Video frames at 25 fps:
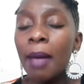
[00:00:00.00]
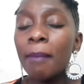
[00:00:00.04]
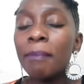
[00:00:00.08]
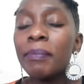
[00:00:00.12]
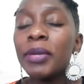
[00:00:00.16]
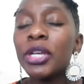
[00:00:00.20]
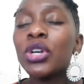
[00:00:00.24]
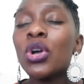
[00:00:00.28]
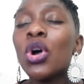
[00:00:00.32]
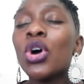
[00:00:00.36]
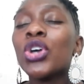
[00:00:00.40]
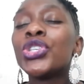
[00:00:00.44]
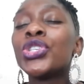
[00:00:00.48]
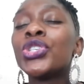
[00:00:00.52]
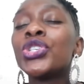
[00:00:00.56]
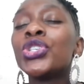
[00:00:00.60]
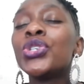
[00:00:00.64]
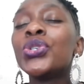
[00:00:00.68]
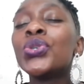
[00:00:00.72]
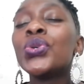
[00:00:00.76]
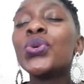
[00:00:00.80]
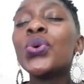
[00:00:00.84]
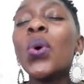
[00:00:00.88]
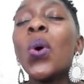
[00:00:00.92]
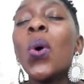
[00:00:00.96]
Because
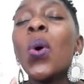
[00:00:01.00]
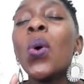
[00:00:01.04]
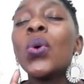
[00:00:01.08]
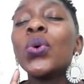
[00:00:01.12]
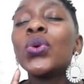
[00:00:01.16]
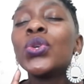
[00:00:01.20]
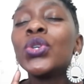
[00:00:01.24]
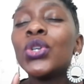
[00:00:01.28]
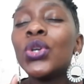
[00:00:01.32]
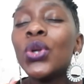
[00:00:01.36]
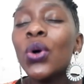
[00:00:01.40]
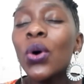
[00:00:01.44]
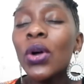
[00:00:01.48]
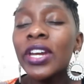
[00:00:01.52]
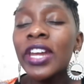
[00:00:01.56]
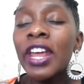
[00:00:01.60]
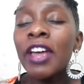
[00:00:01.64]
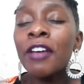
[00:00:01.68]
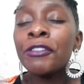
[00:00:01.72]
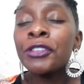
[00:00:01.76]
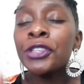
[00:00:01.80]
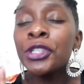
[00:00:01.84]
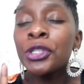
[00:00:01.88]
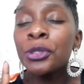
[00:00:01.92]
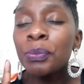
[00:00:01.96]
you, oh Lord,
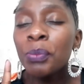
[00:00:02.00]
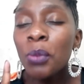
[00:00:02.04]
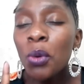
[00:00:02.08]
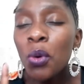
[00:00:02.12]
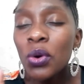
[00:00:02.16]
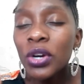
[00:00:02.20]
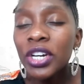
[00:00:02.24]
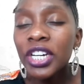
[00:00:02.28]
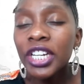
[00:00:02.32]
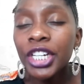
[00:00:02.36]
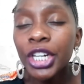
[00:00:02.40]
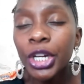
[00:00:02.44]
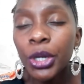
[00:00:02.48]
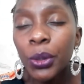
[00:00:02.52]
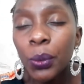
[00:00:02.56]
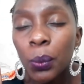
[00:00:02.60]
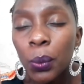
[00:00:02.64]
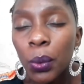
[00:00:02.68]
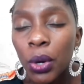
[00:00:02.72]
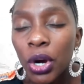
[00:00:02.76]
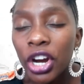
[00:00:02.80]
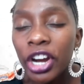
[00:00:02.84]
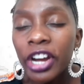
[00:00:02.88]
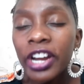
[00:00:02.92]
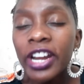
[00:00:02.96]
have spoken a
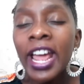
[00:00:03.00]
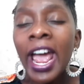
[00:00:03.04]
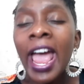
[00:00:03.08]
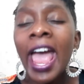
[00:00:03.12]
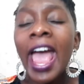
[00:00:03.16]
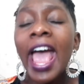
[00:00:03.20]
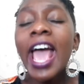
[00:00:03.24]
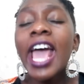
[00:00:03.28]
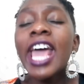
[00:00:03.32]
word,